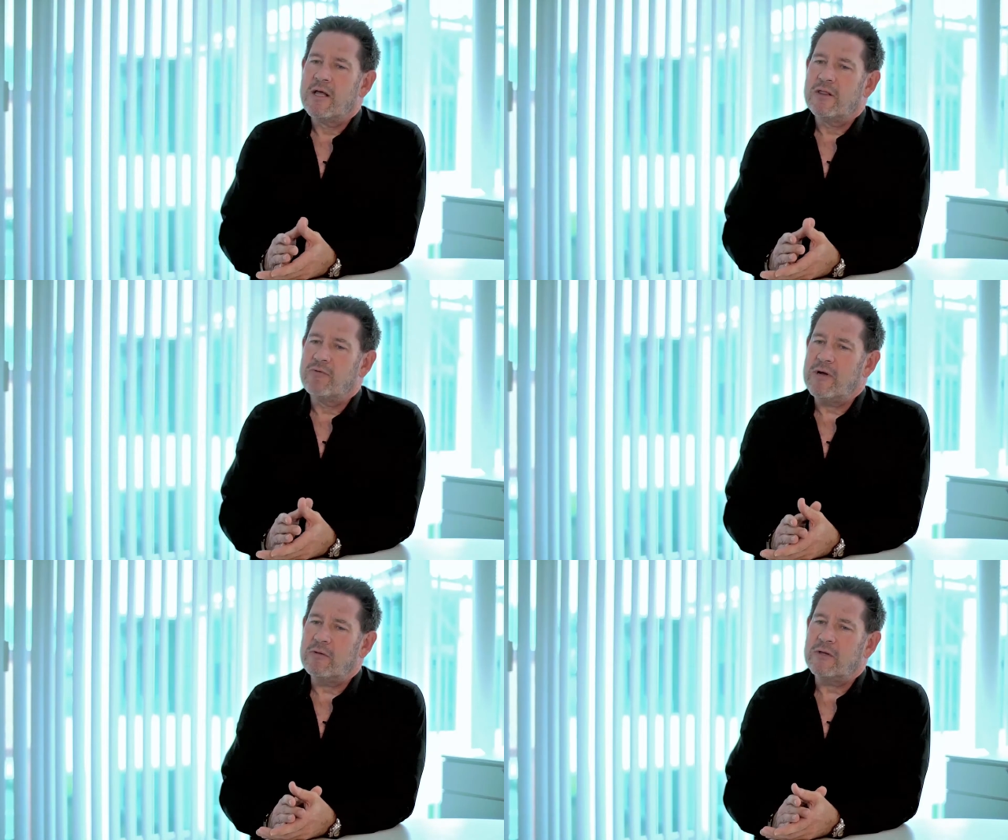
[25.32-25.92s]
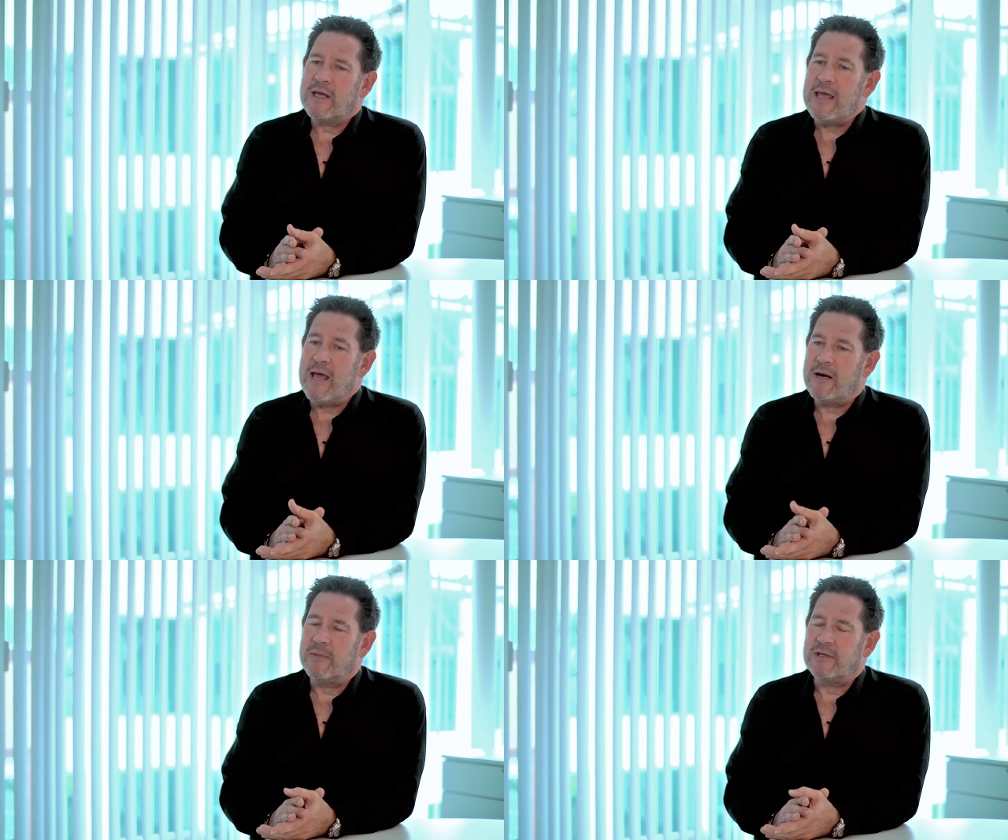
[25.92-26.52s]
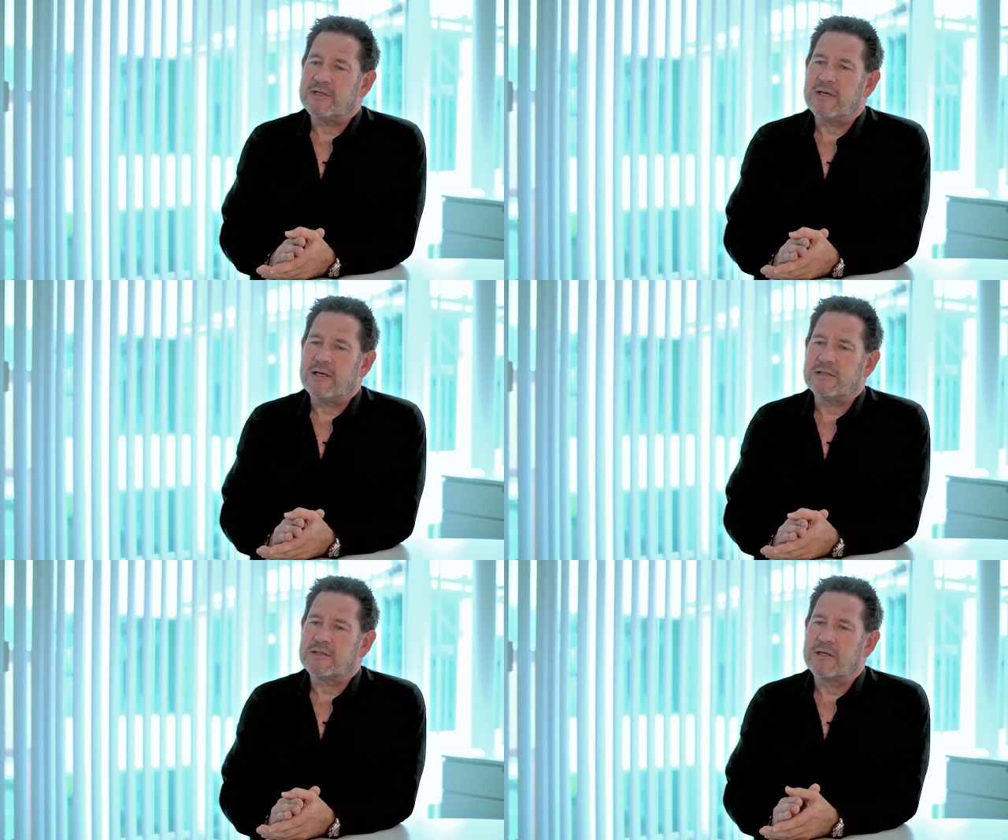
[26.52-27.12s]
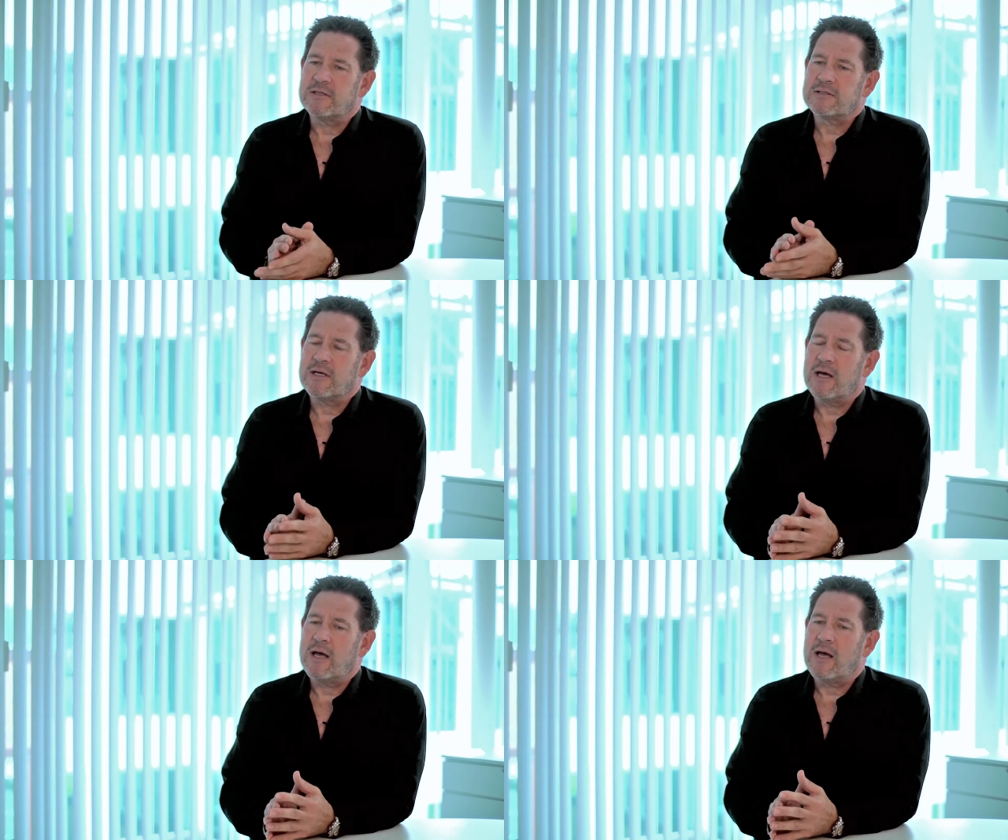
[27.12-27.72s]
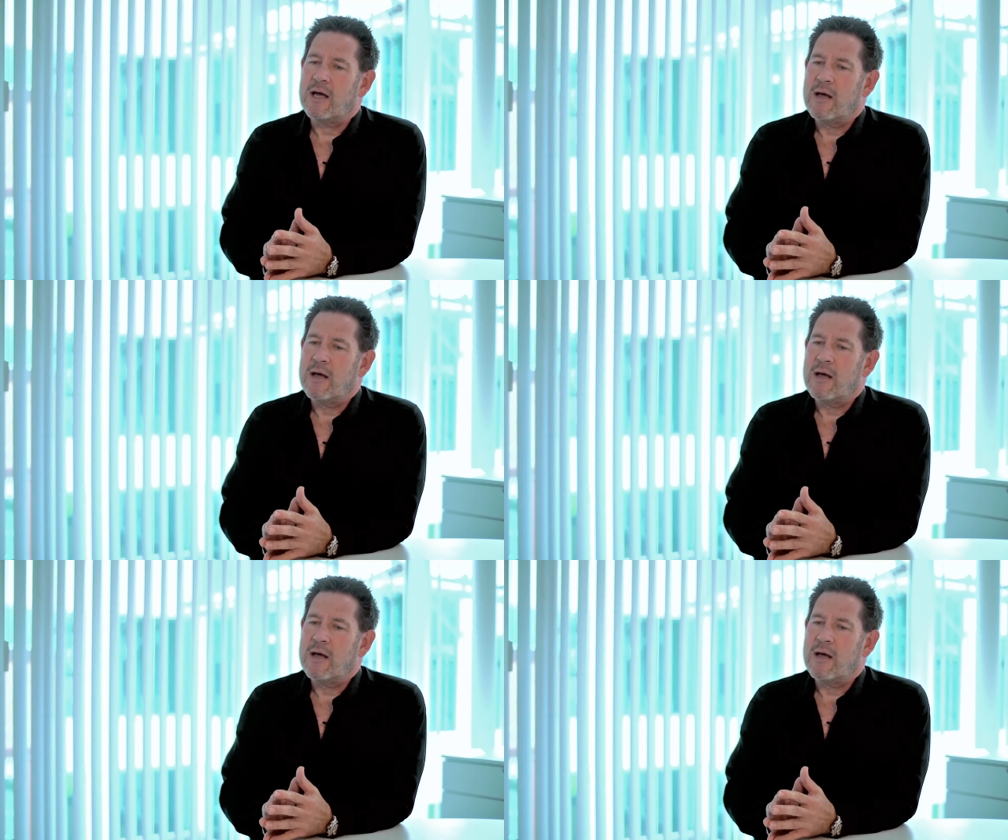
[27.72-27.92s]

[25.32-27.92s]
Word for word: The real key element is that uh,